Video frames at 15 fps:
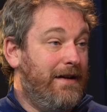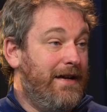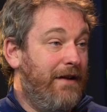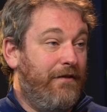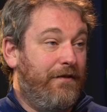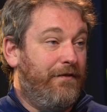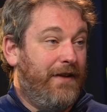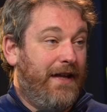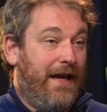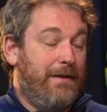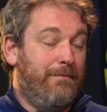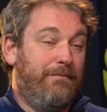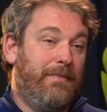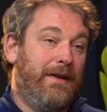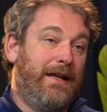never forget,
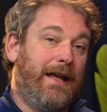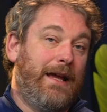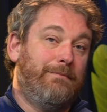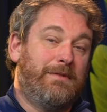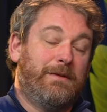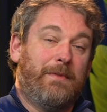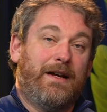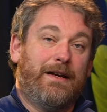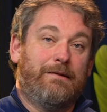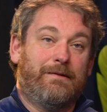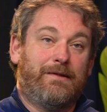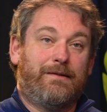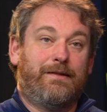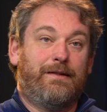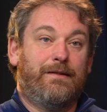he came to my
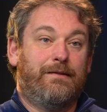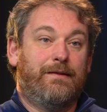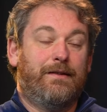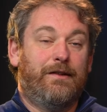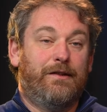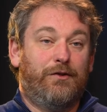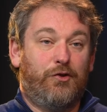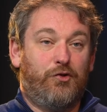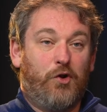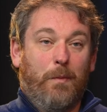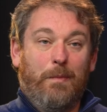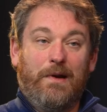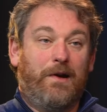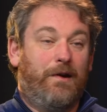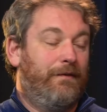house to
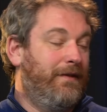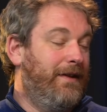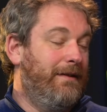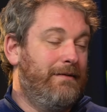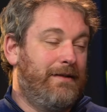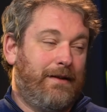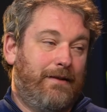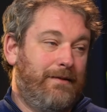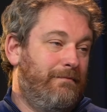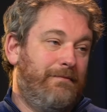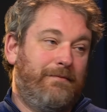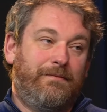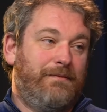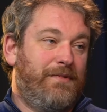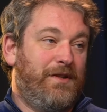drop it off, and it was like
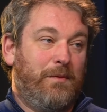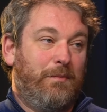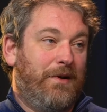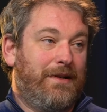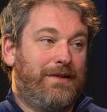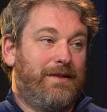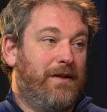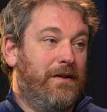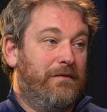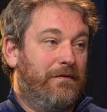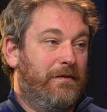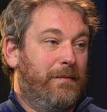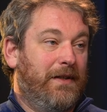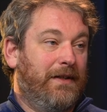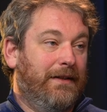super exciting
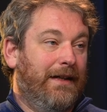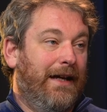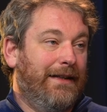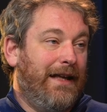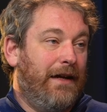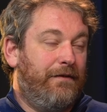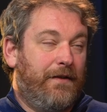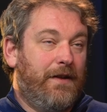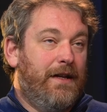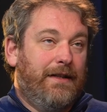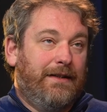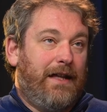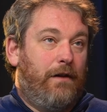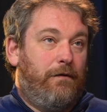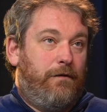for me. Wow. And
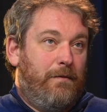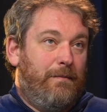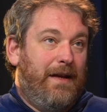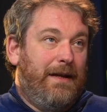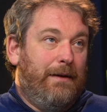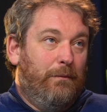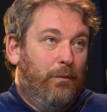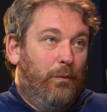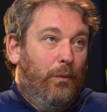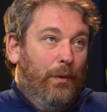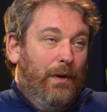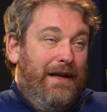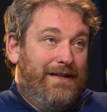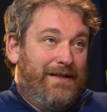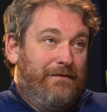that for me
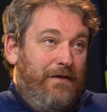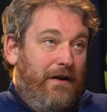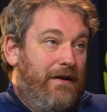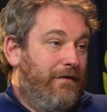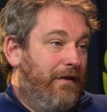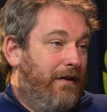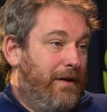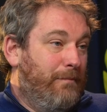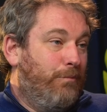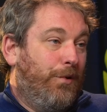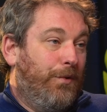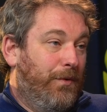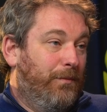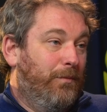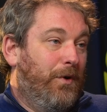is a very, very
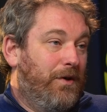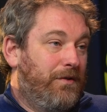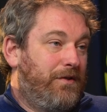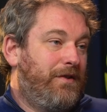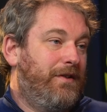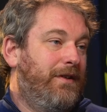important watch.